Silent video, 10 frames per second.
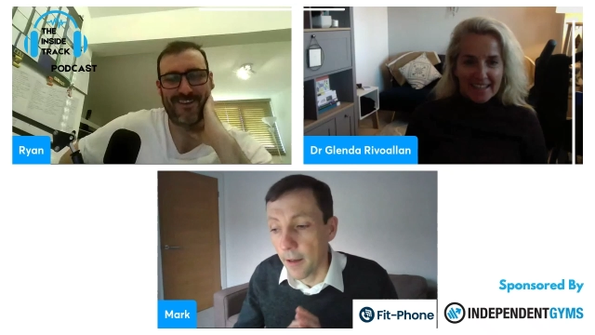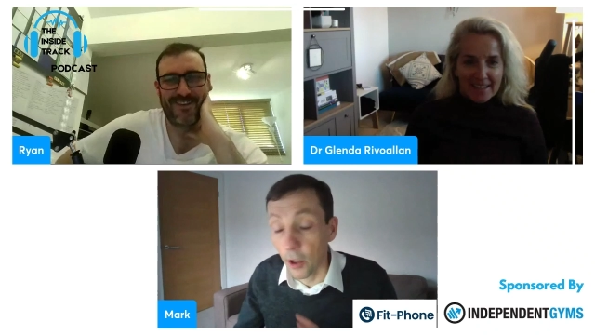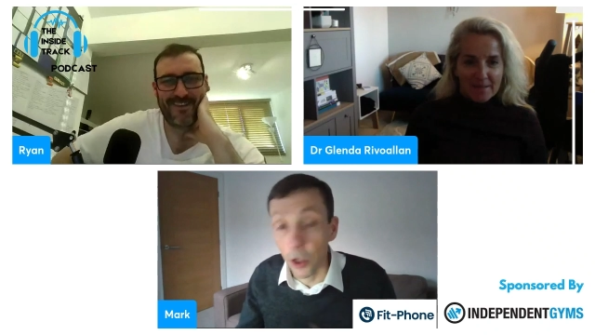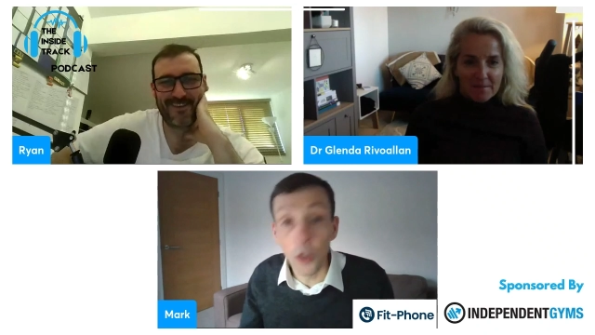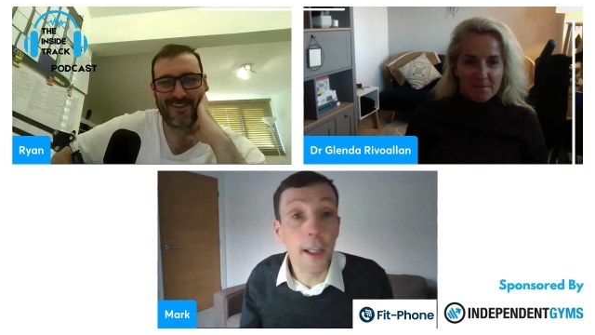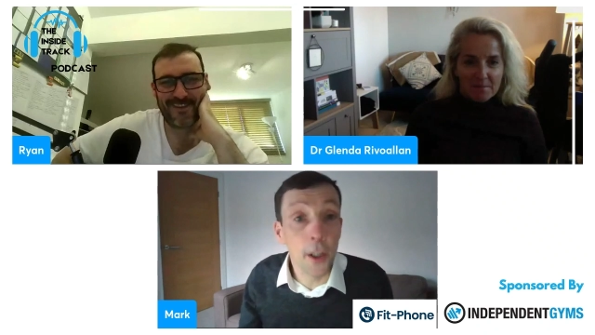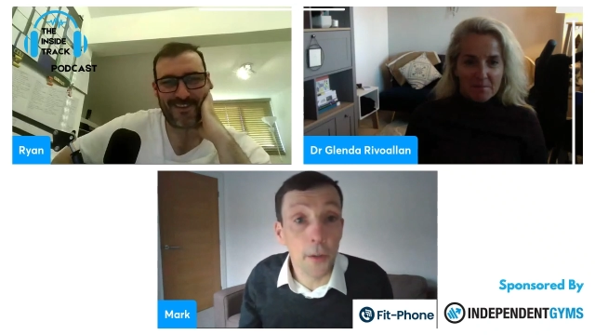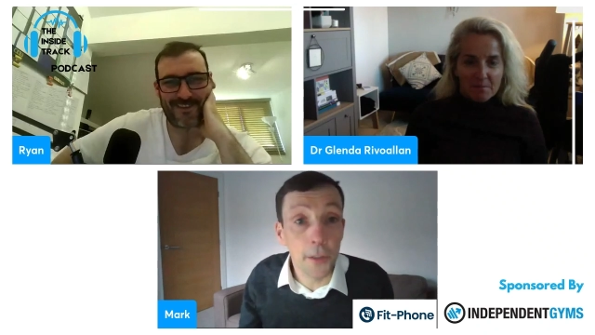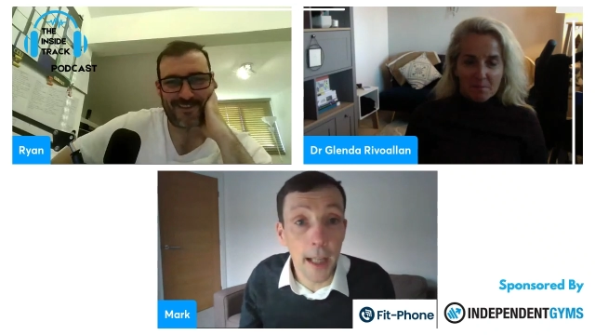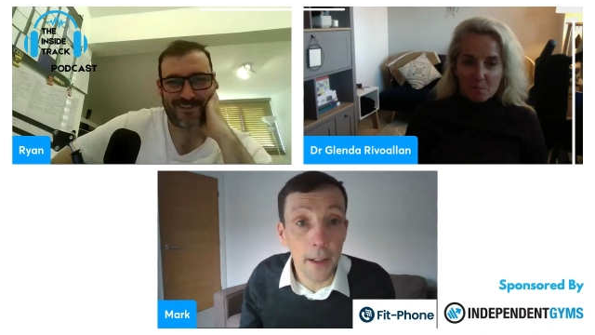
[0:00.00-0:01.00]
Speaker 1: Lucky
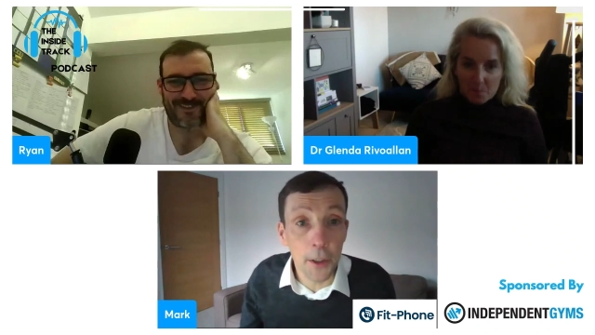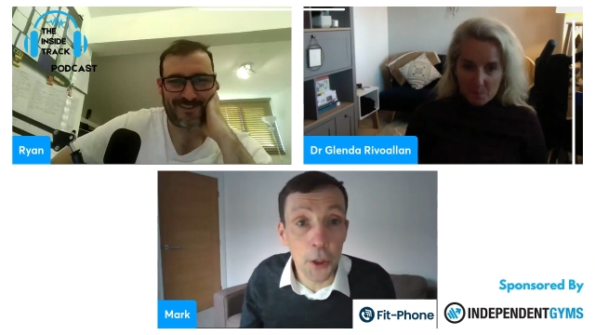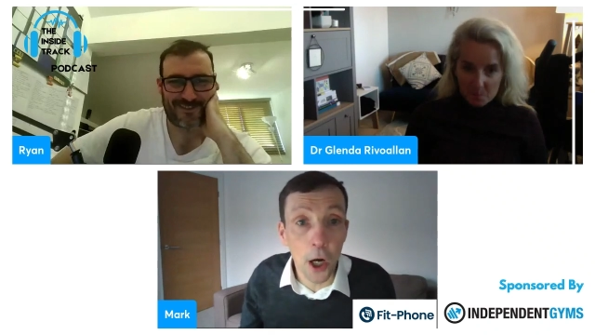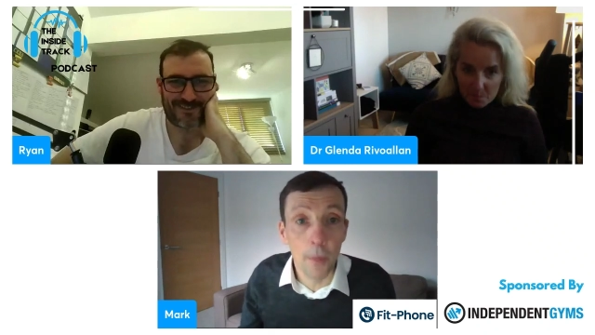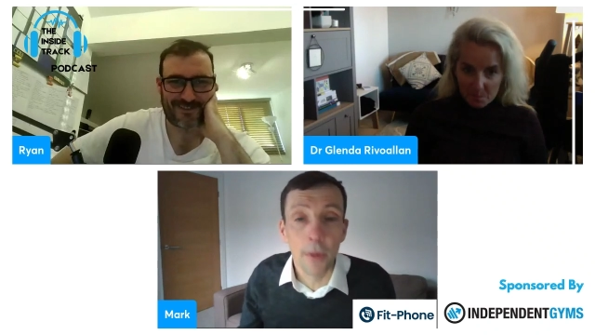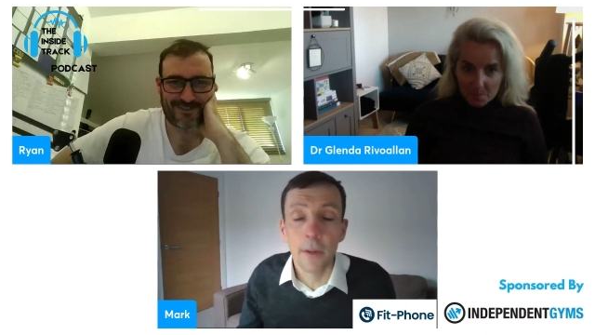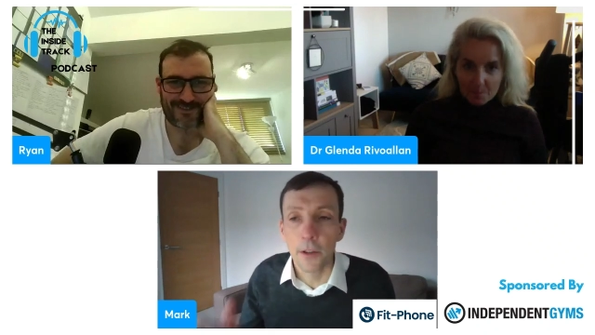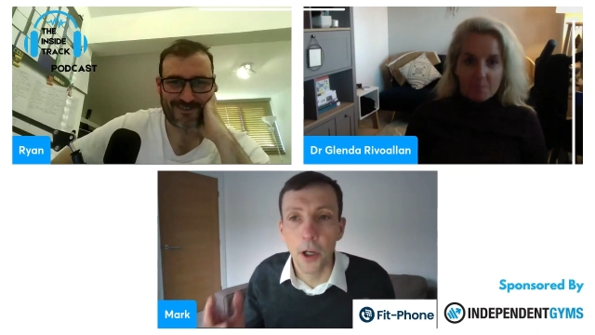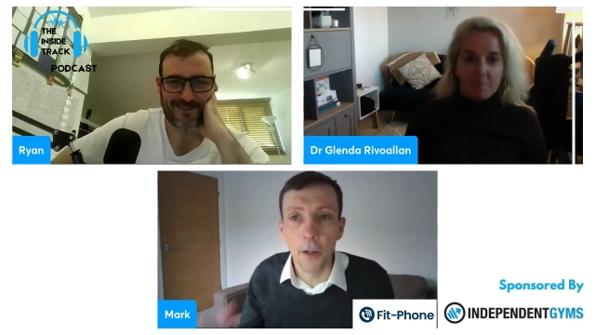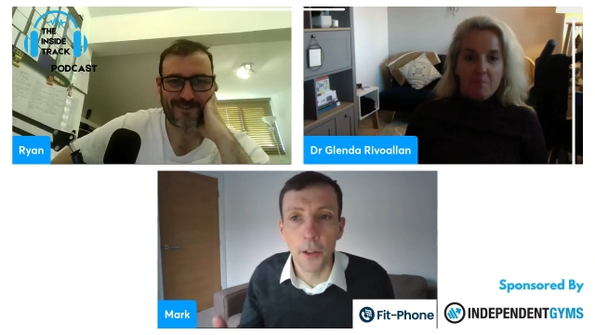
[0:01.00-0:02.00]
enough to get the job,
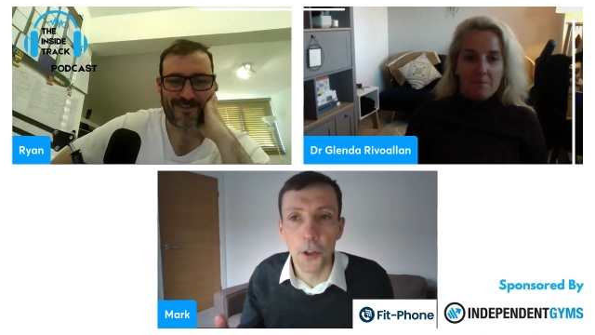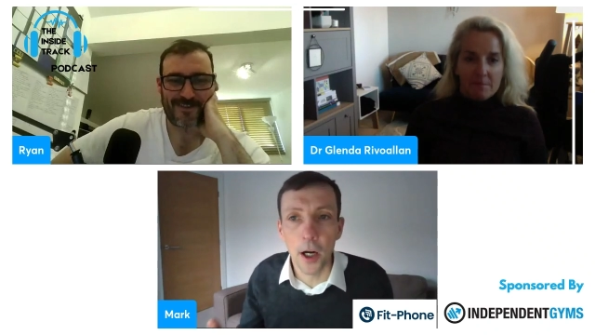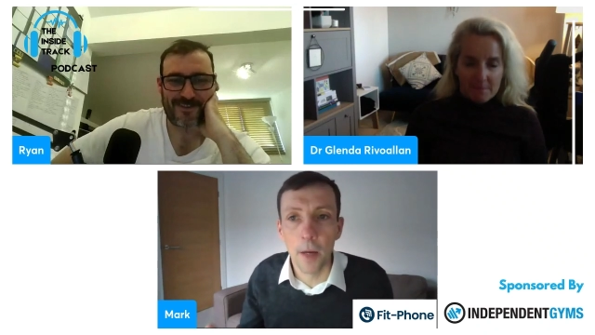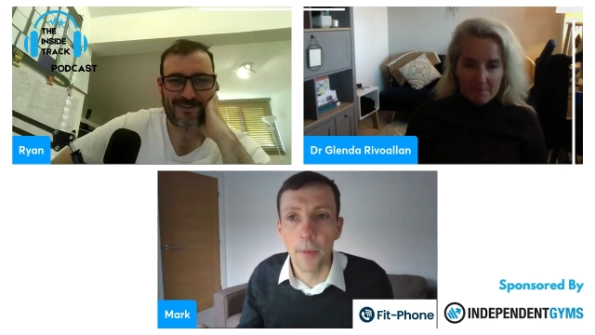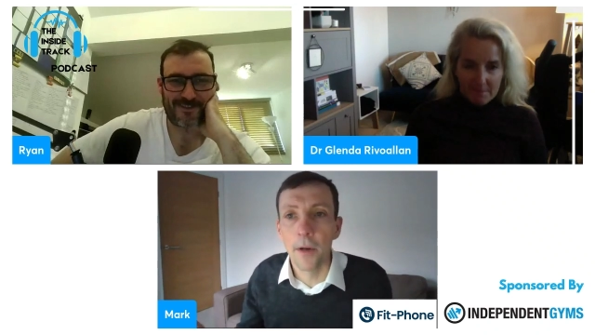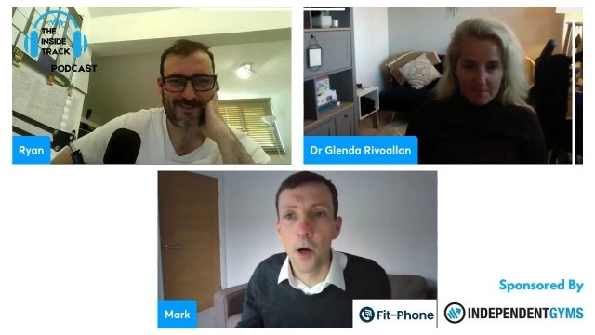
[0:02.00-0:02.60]
got the job.